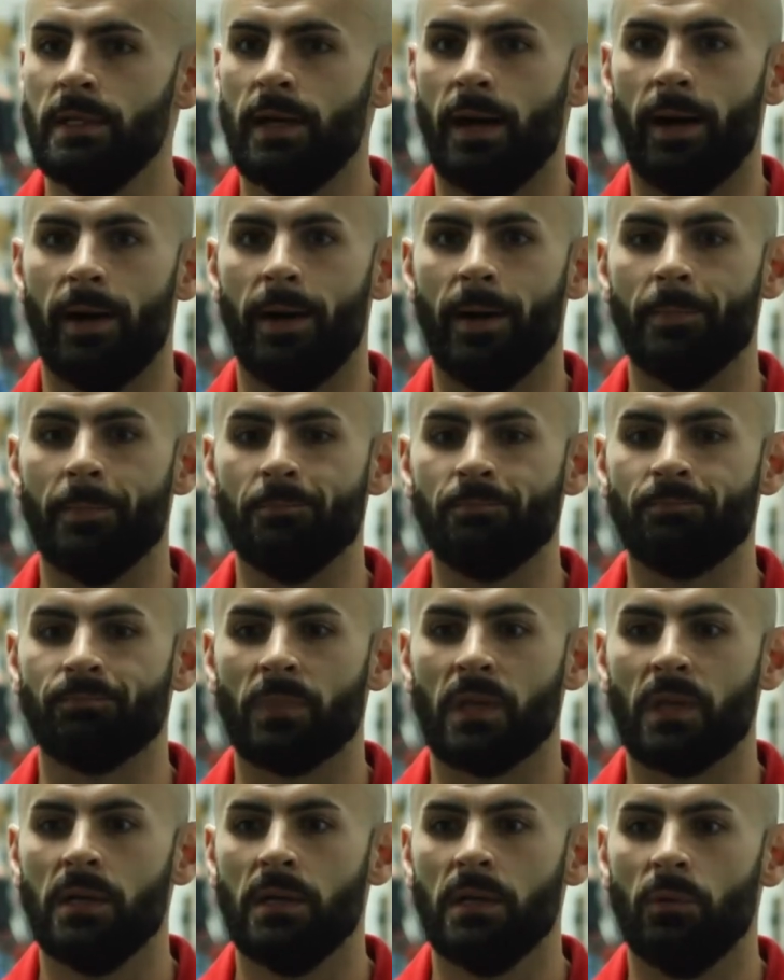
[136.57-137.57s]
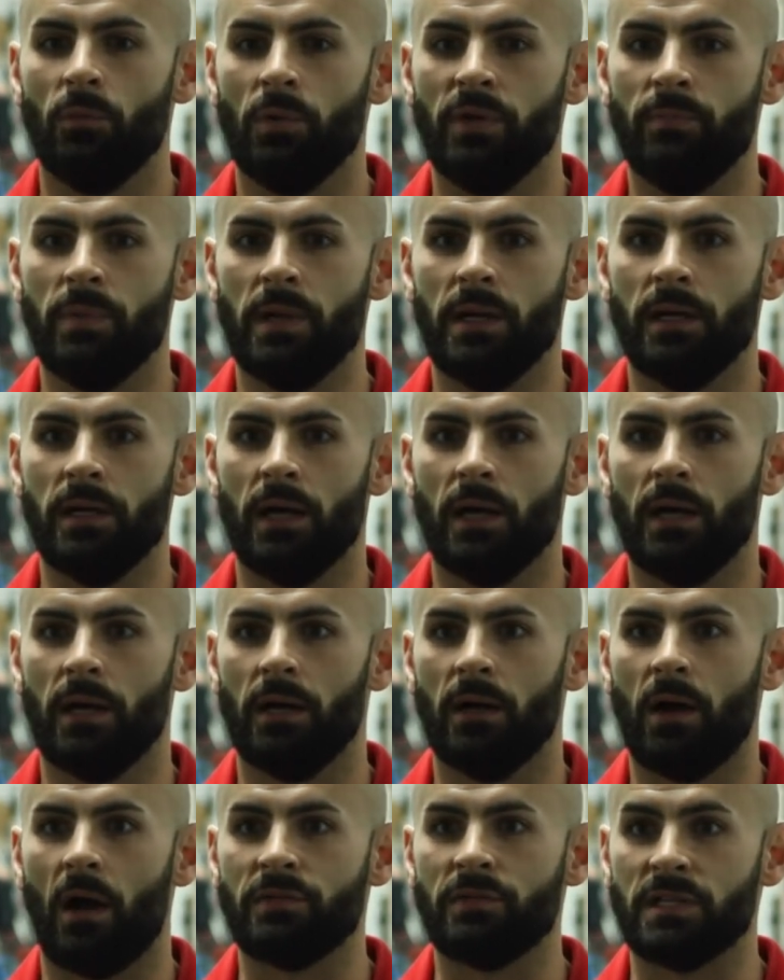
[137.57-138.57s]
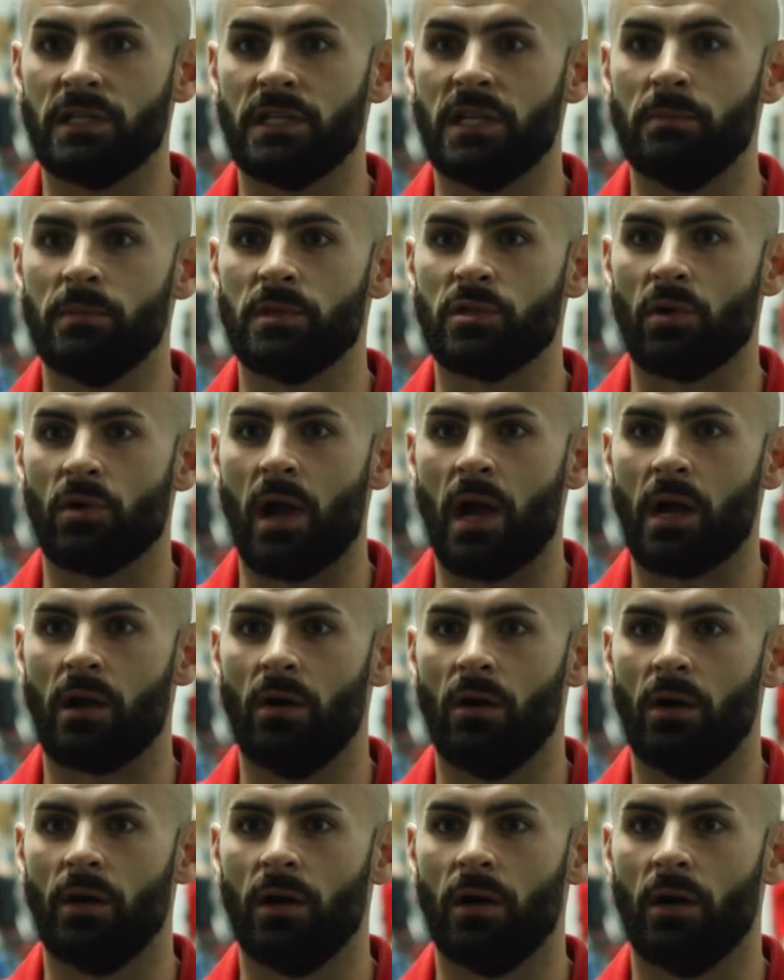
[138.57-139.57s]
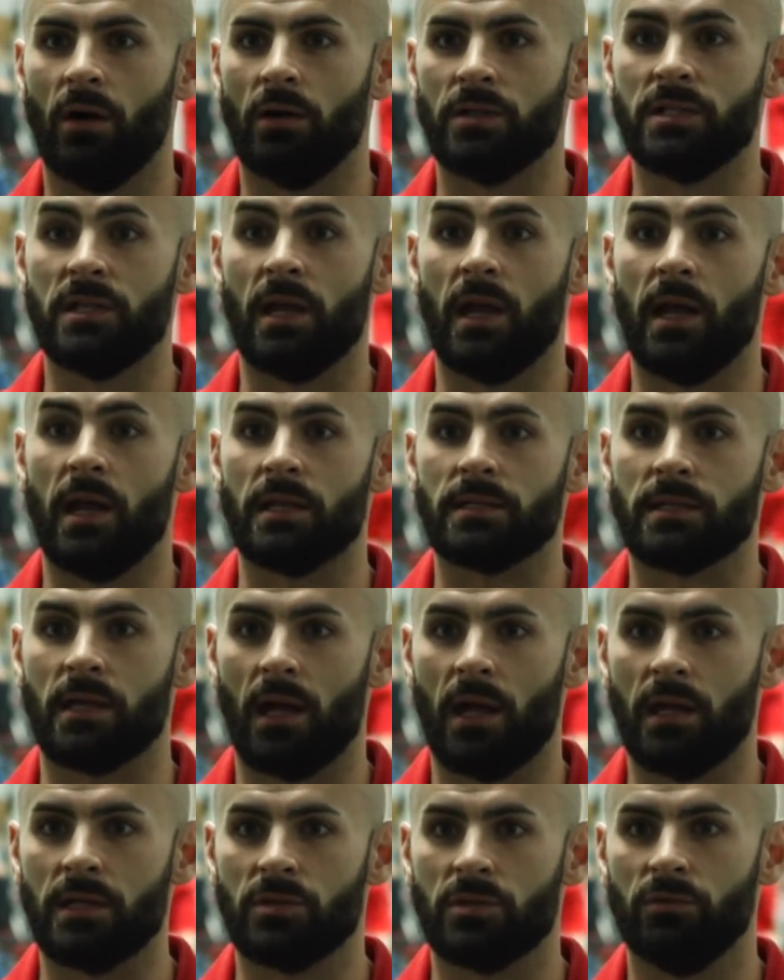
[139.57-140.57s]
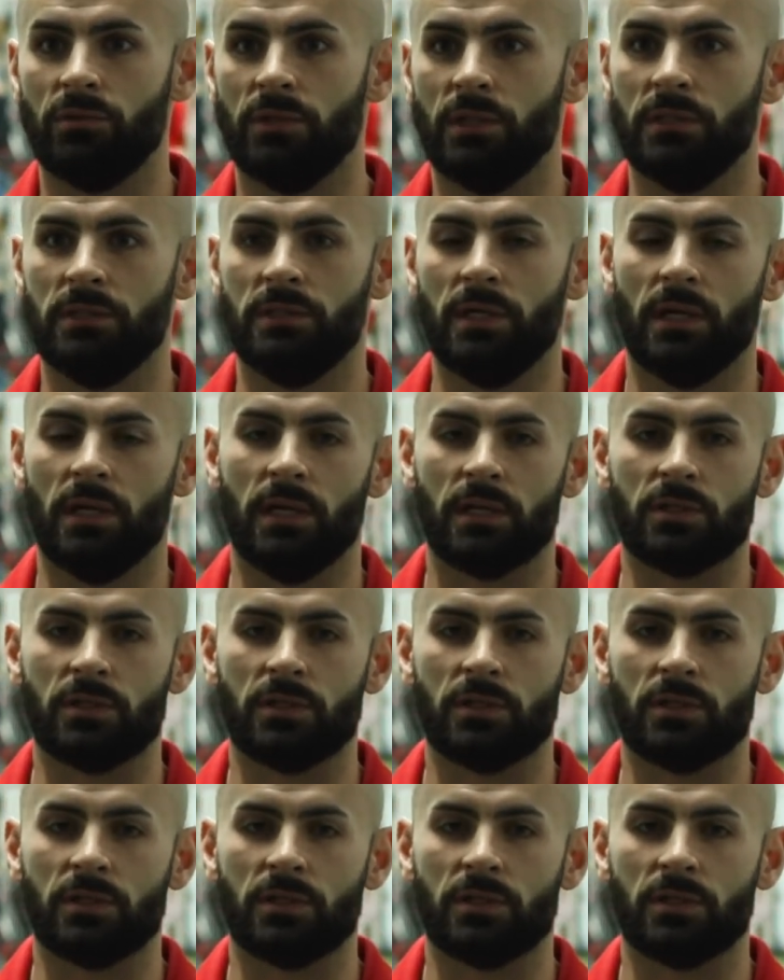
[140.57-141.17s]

Um, we've been uh, obviously keeping track on our CIS guys who did uh,